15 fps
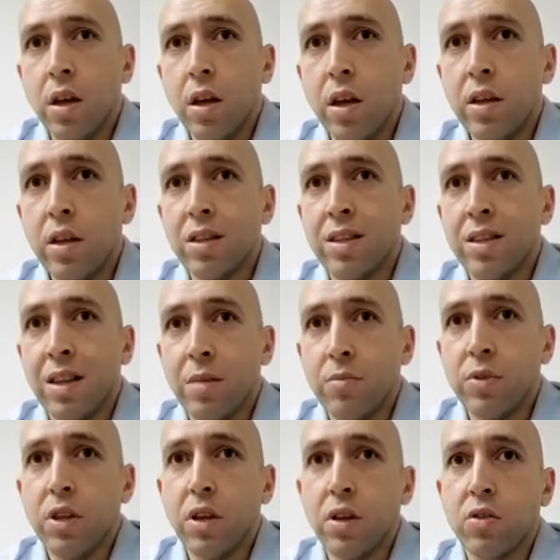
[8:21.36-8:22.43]
is
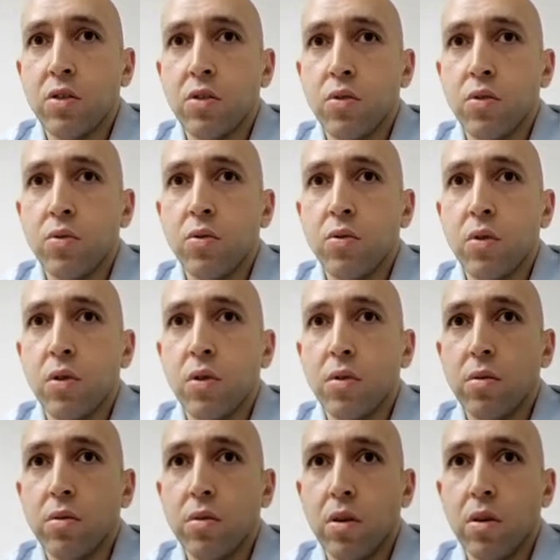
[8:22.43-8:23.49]
attempting to
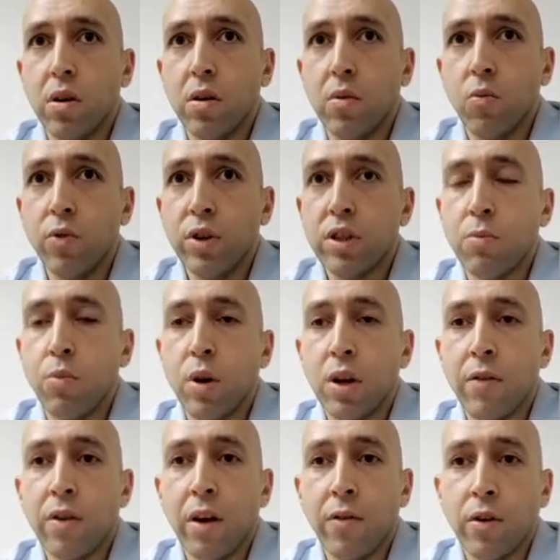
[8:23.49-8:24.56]
reach a point
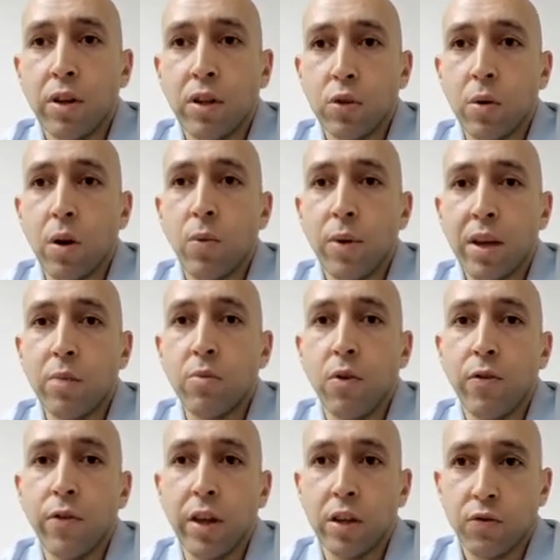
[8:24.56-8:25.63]
of governance where we can
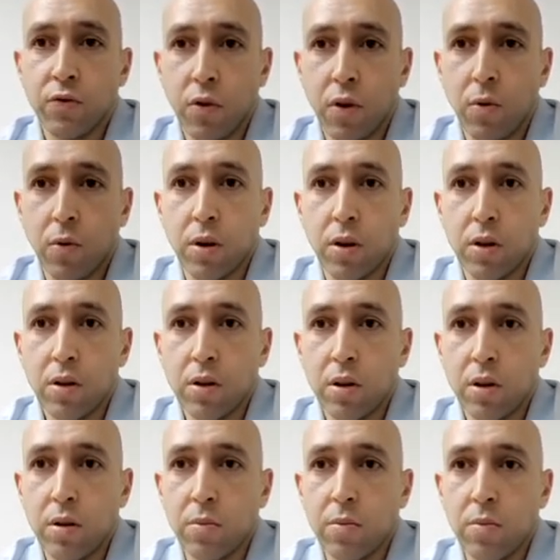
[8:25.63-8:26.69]
move things forward.
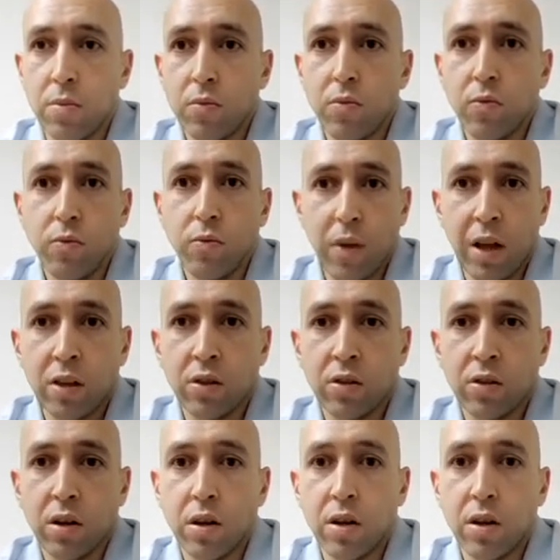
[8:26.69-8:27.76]
As
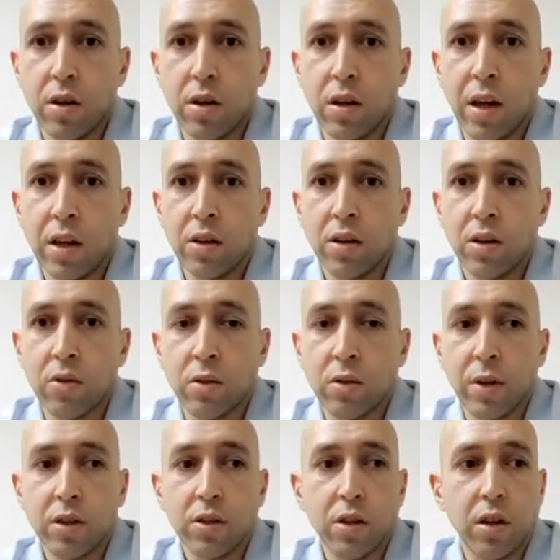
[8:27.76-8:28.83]
Edgar was
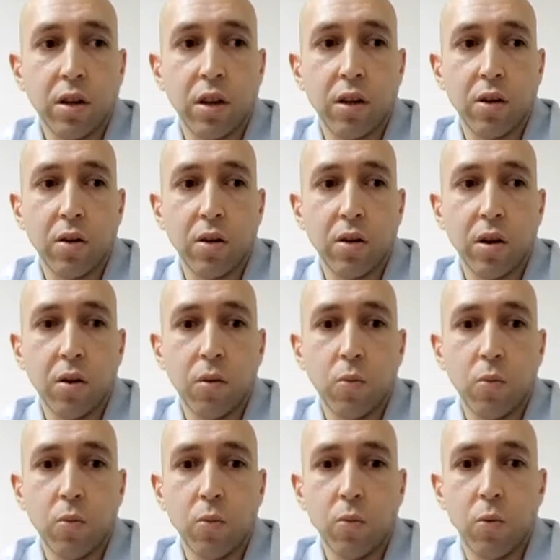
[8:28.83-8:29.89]
mentioning,
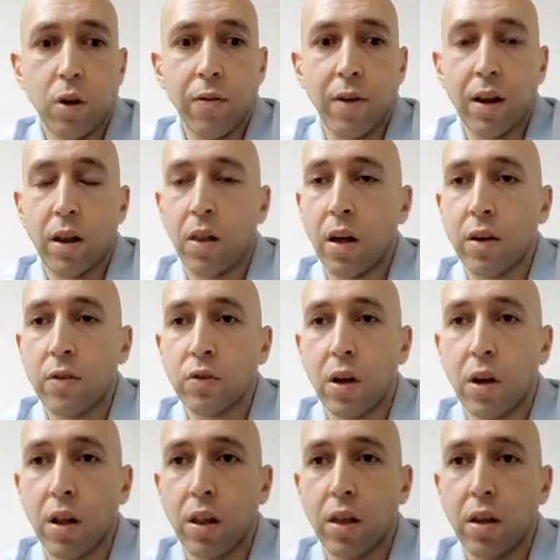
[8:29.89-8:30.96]
we've had a lot of
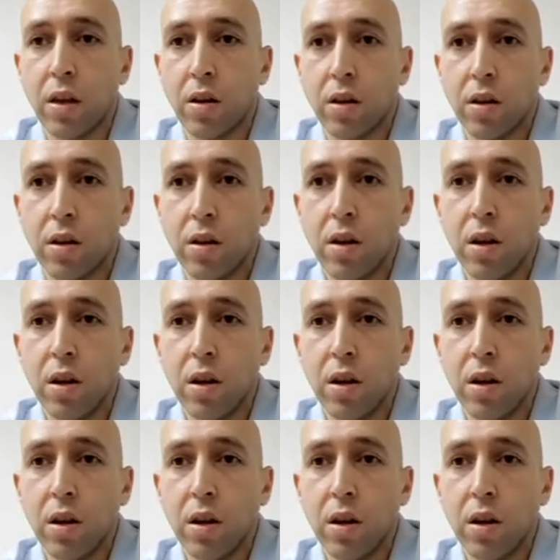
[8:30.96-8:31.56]
stalling